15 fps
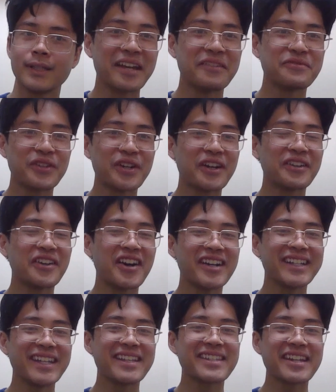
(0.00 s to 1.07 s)
And for our
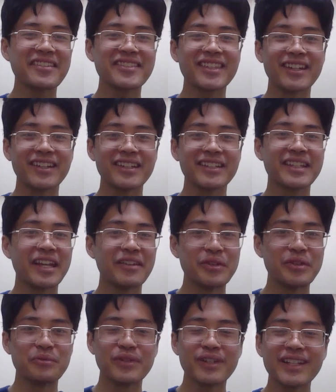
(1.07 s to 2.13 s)
audience out there, if
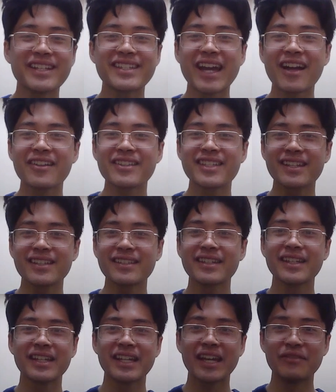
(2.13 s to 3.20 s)
you're really talented,
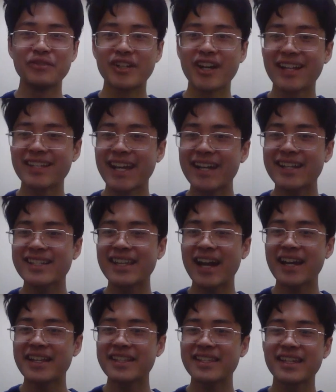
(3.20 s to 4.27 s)
if you got data
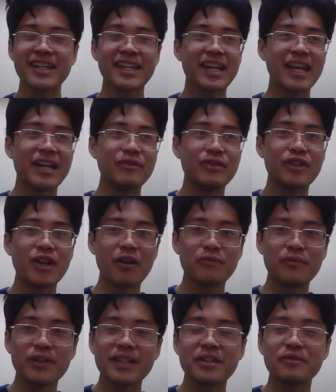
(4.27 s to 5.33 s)
science, if you
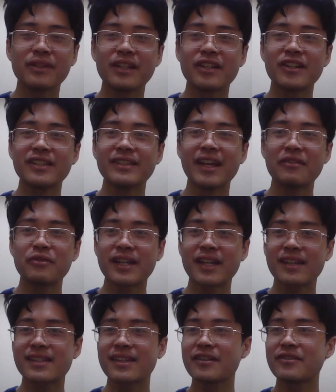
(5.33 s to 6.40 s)
got really, really good
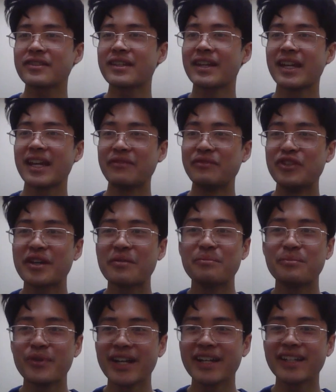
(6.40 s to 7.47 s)
networking skills, if you
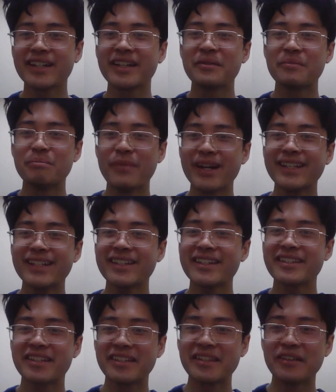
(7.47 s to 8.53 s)
can bring
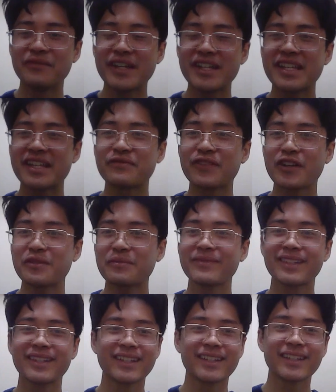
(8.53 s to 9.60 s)
money to the VC firm,
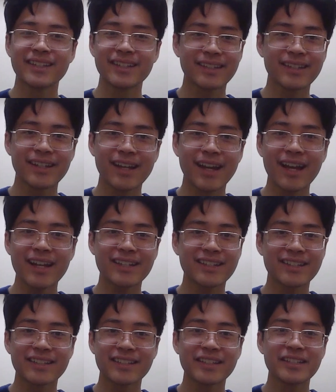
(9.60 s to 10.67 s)

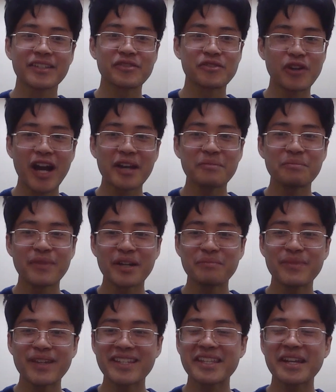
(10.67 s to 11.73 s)
heck, Tribe
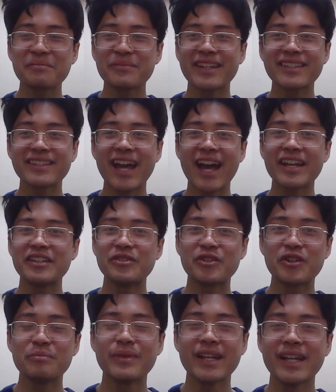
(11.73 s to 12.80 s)
might be something that you
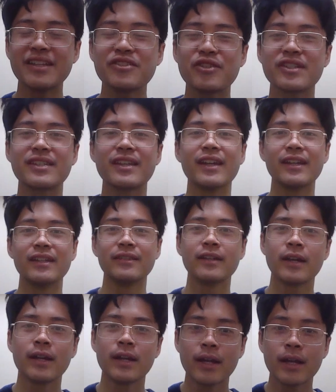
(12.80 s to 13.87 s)
could be interested in.
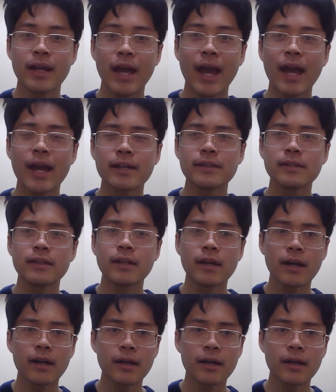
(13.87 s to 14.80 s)
And